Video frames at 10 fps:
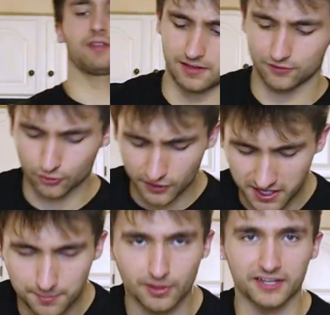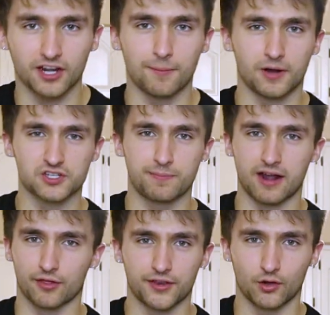This looks like it blended up much
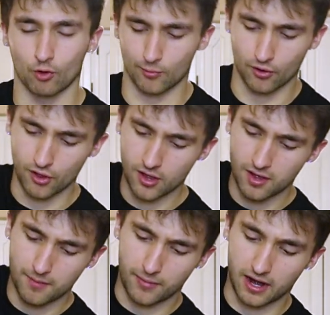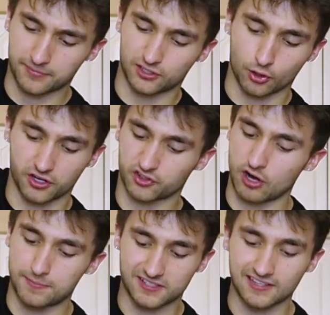better than normal, but I'm still gonna
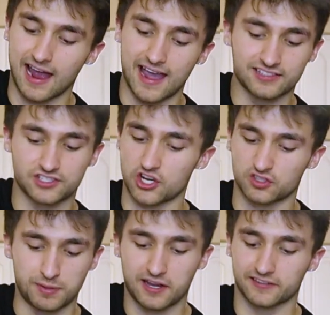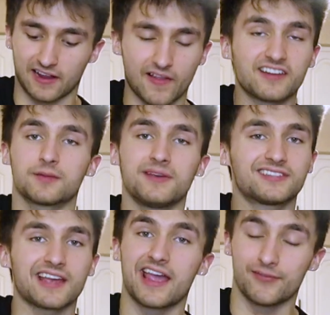scrape the sides just because I like to be
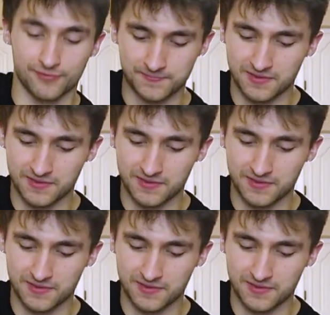safe.